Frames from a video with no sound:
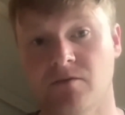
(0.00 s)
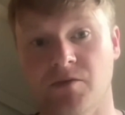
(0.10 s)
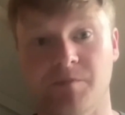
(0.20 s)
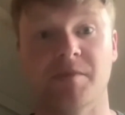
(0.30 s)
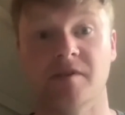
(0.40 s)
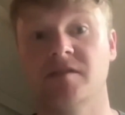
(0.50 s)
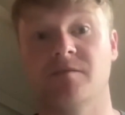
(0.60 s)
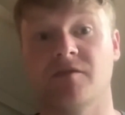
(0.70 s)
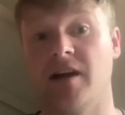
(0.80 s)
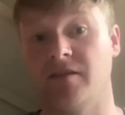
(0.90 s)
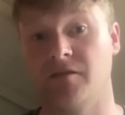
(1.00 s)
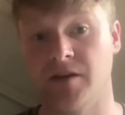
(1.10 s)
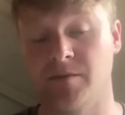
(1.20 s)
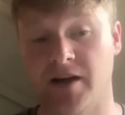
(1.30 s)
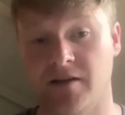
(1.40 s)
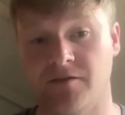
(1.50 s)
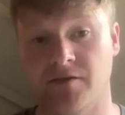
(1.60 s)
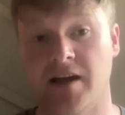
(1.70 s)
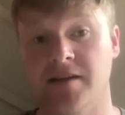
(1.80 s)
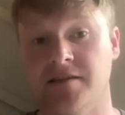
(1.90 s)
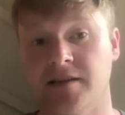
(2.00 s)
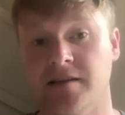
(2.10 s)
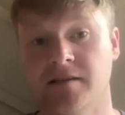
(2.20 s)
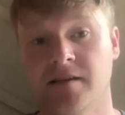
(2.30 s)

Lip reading: we build them around the feedback of threat intel.